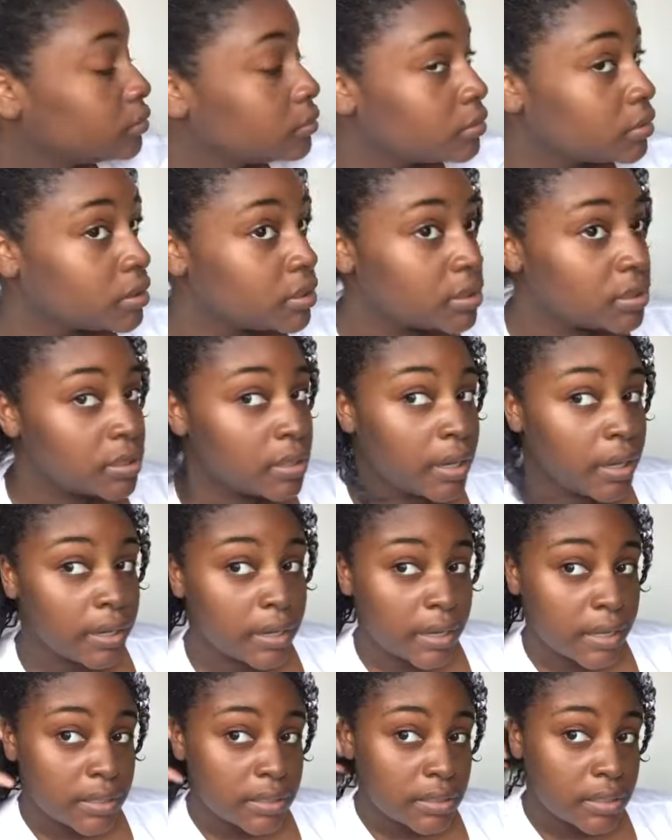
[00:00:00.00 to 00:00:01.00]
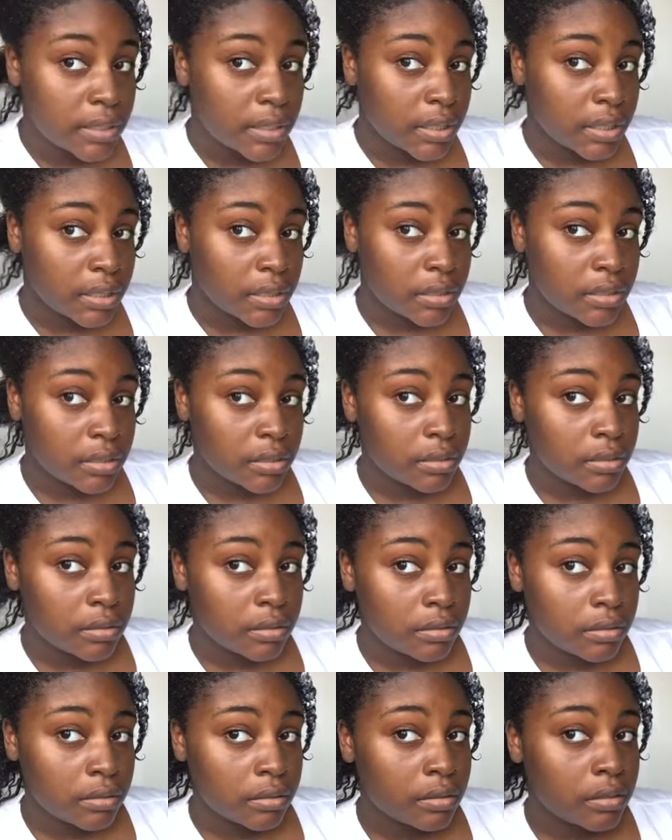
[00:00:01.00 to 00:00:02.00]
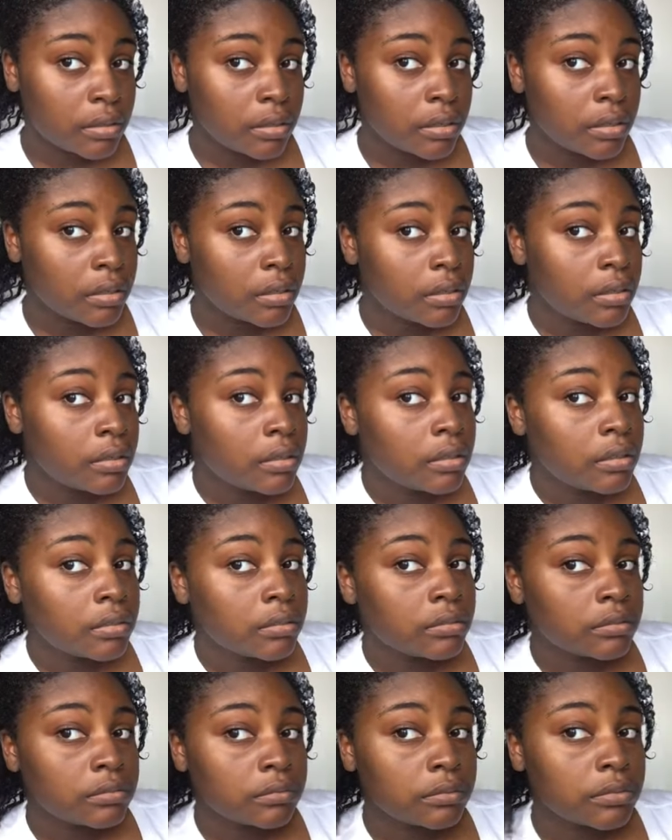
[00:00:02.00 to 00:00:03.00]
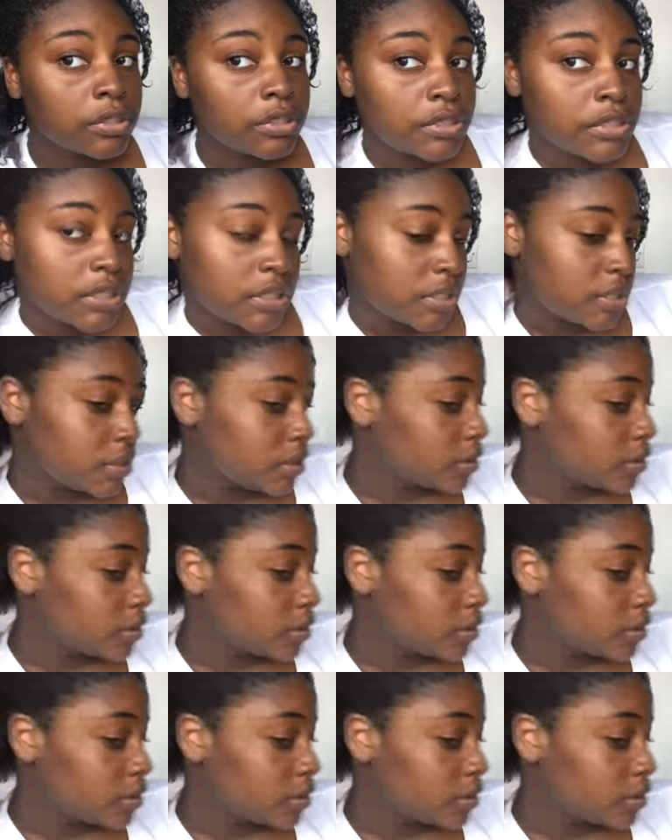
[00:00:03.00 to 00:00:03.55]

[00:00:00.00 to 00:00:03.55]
Let's see how that's looking. I'm gonna use just